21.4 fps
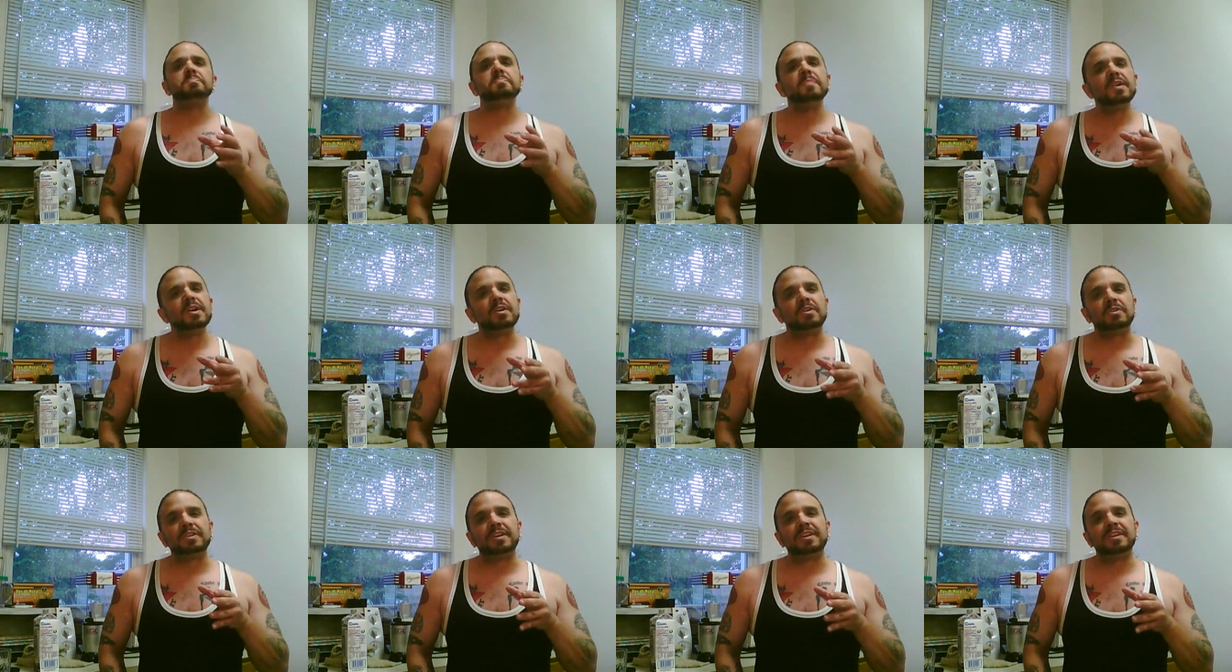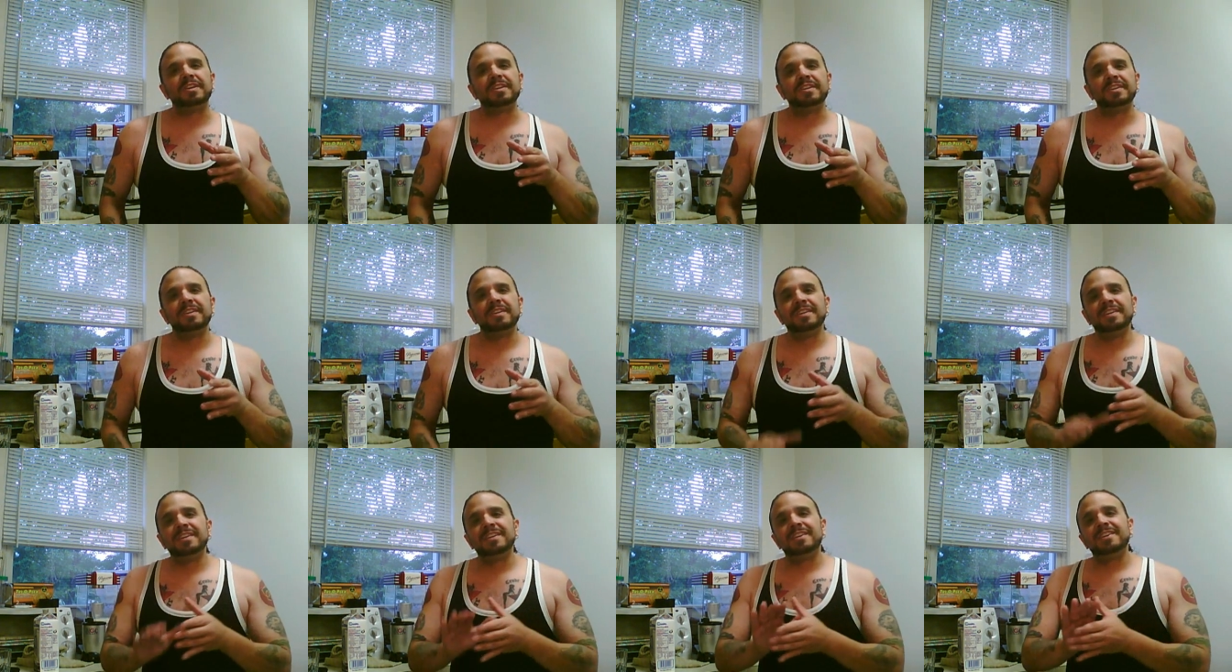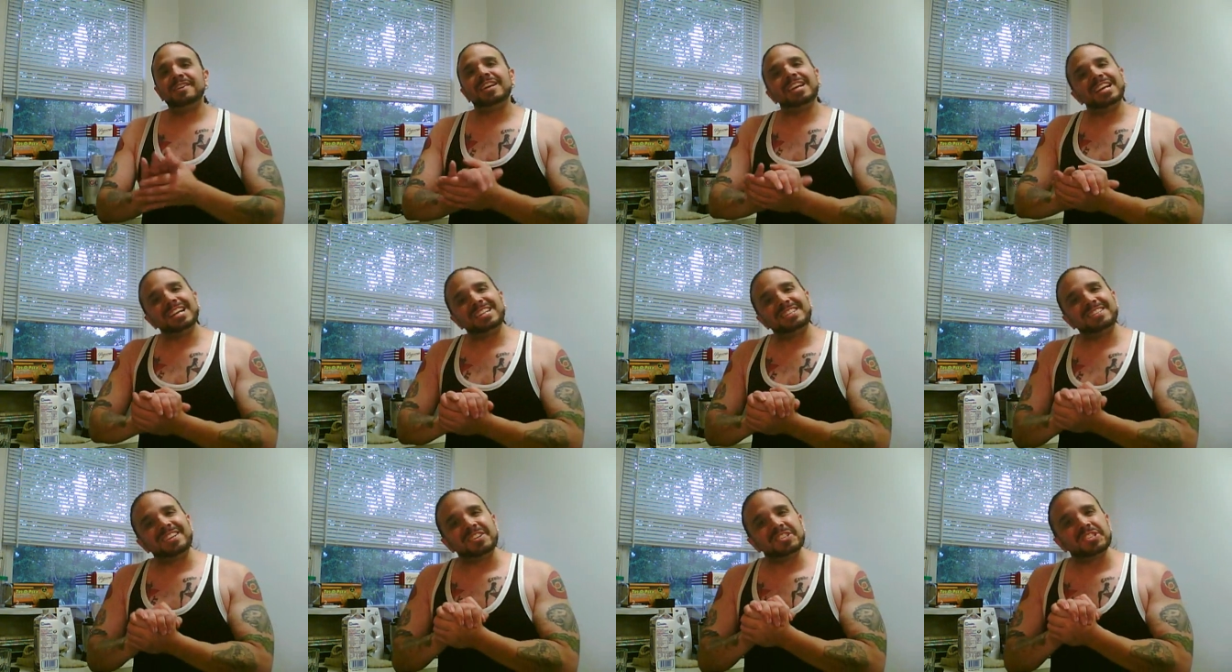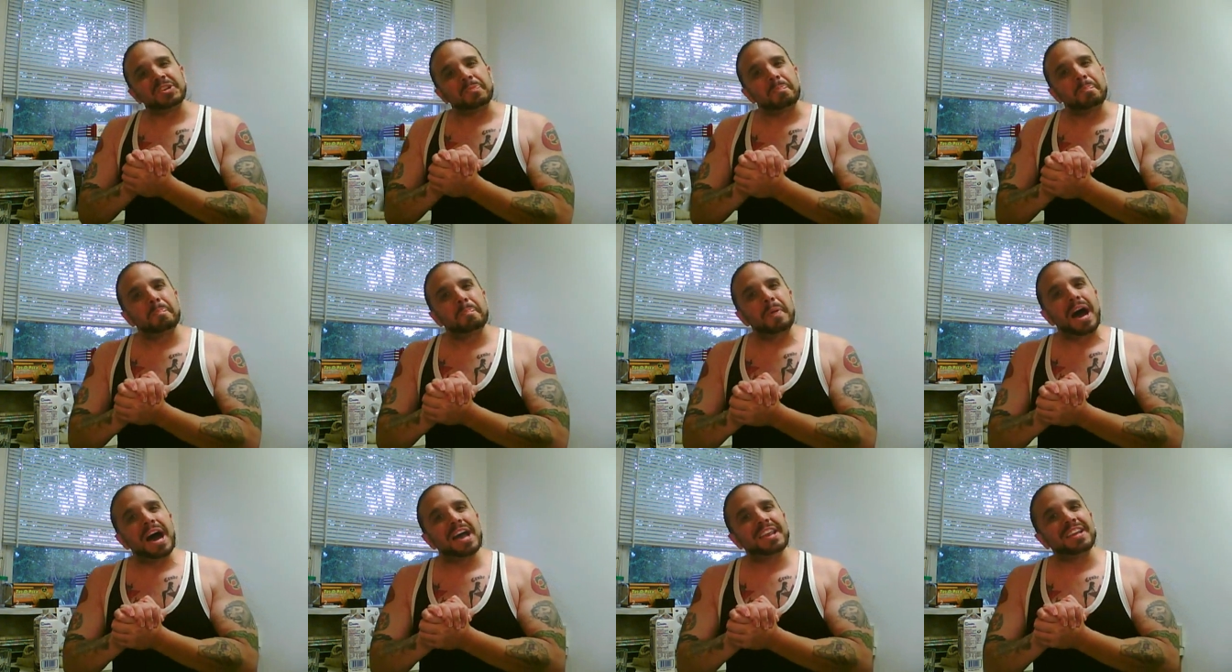milk, it does a
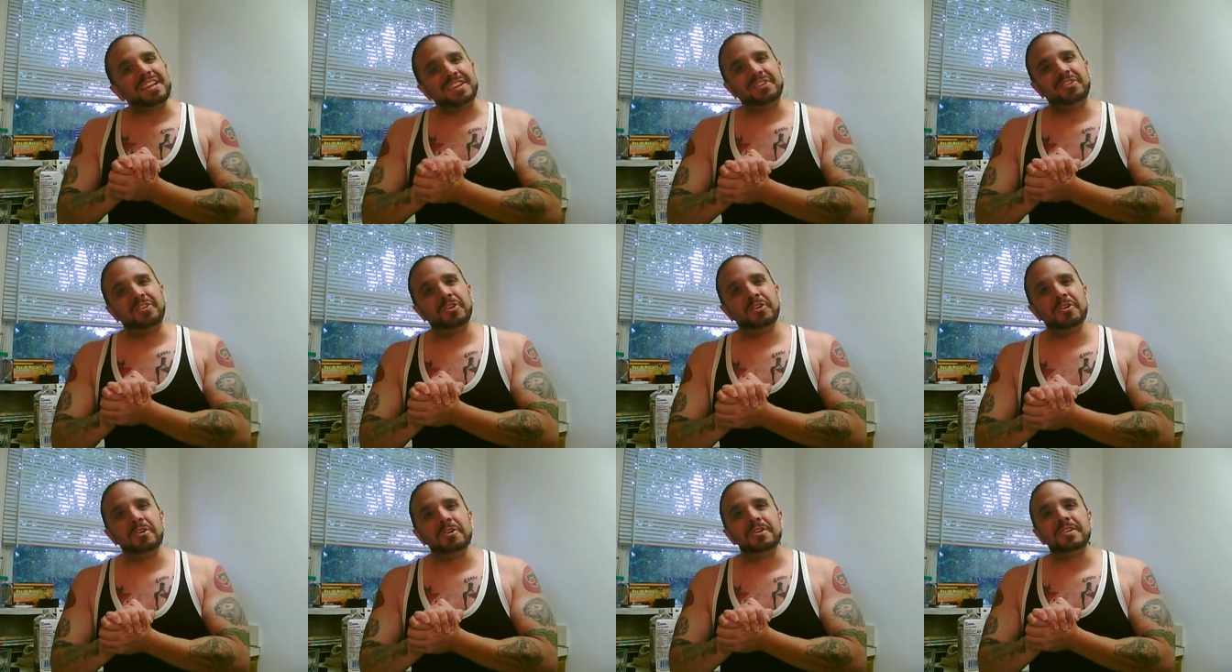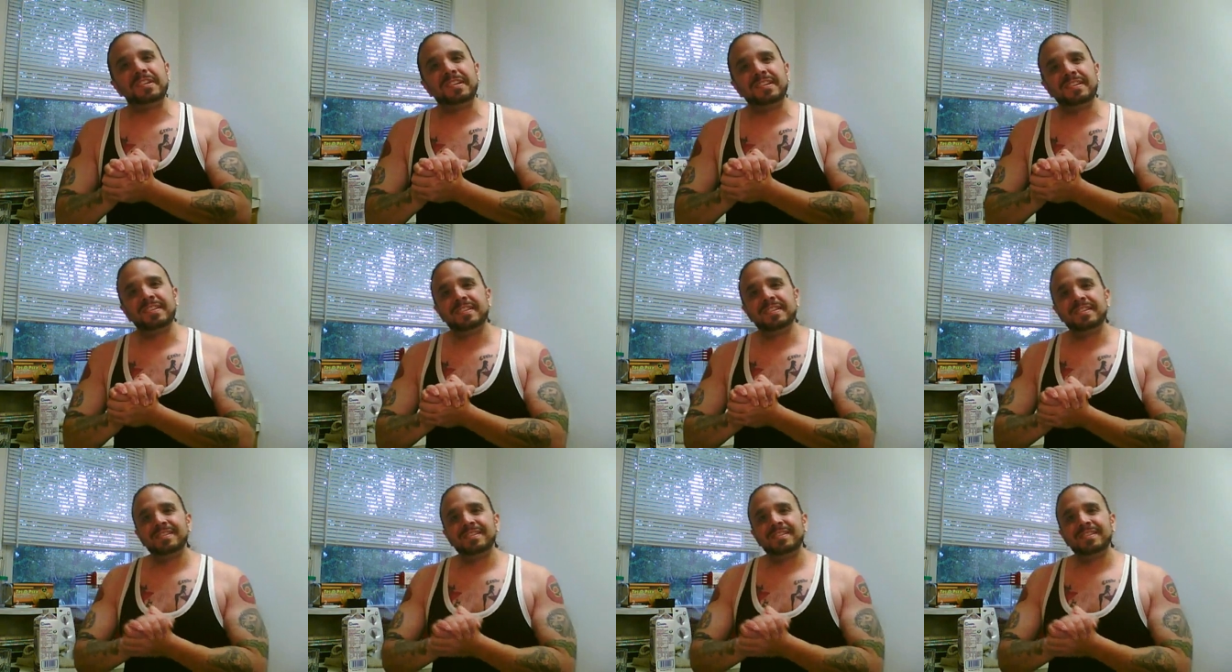body good.